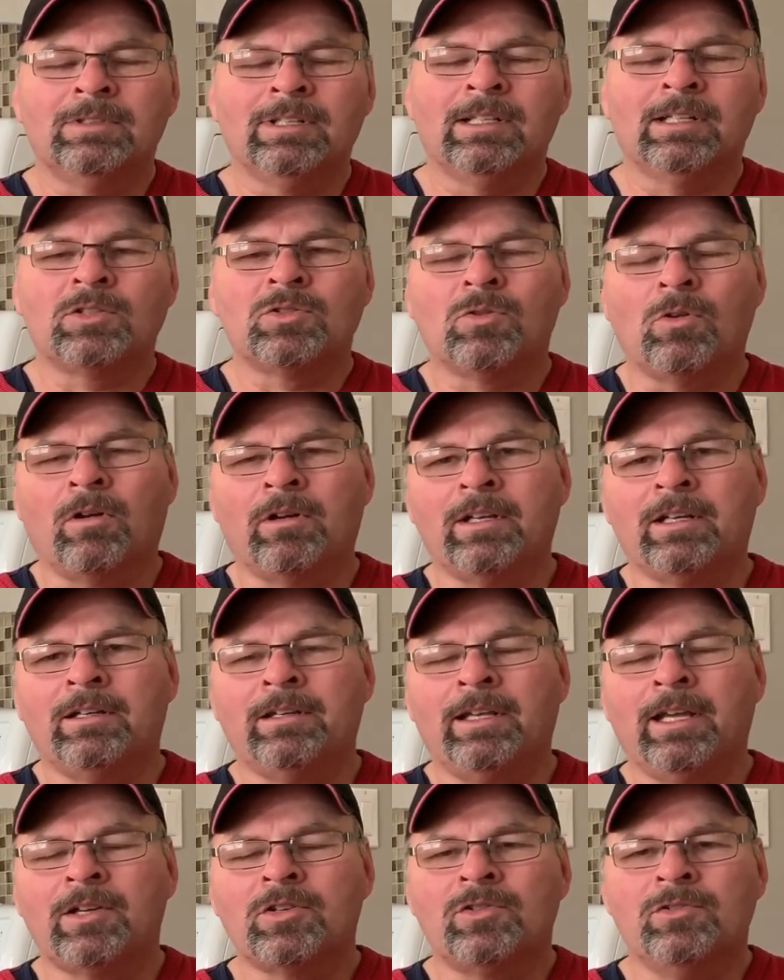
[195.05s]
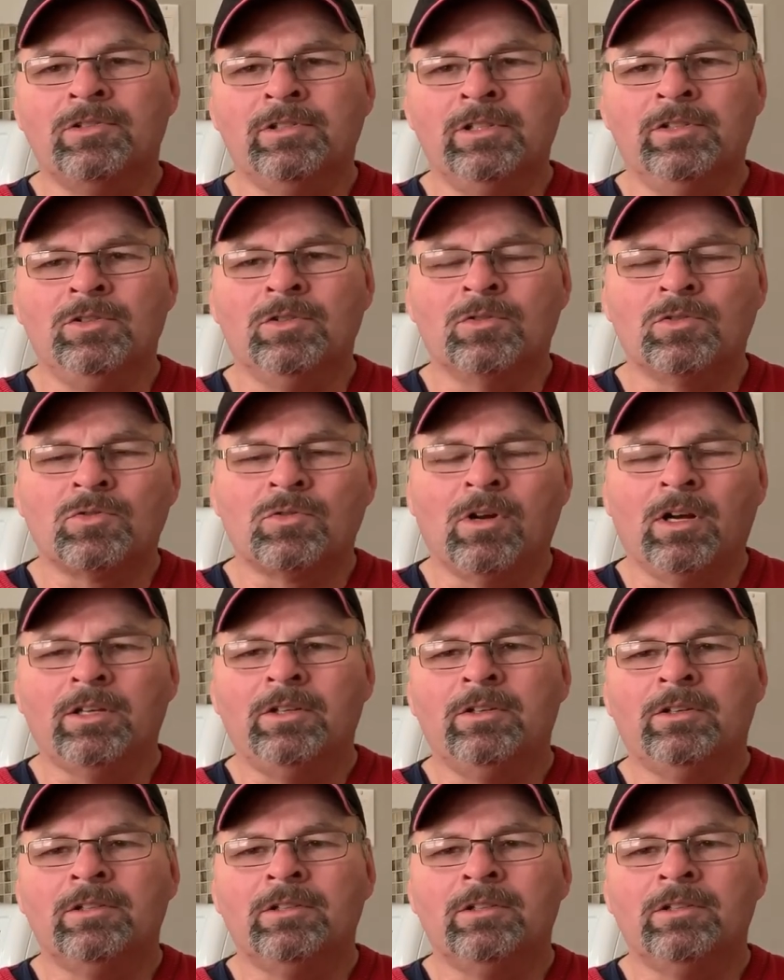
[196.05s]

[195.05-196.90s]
electronic connections in your truck.